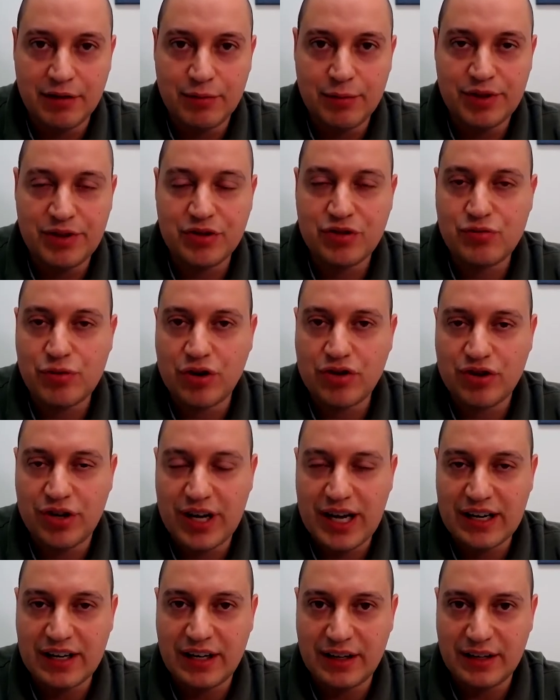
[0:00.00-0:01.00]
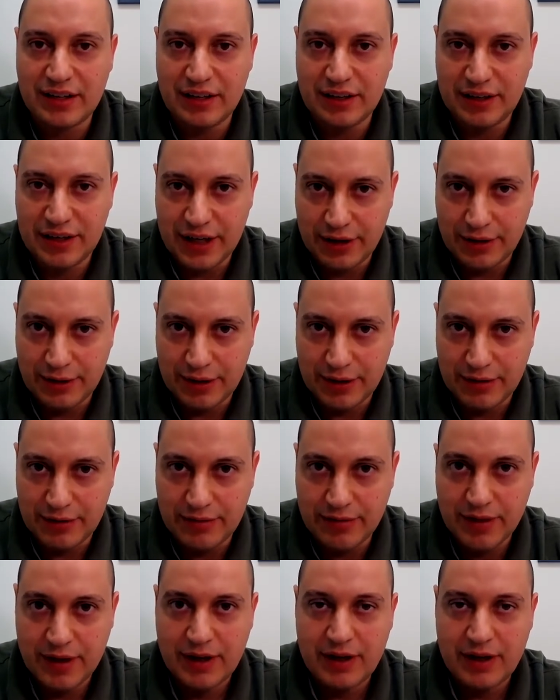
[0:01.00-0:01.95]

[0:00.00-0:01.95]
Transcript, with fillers: with this Russian hacking narrative.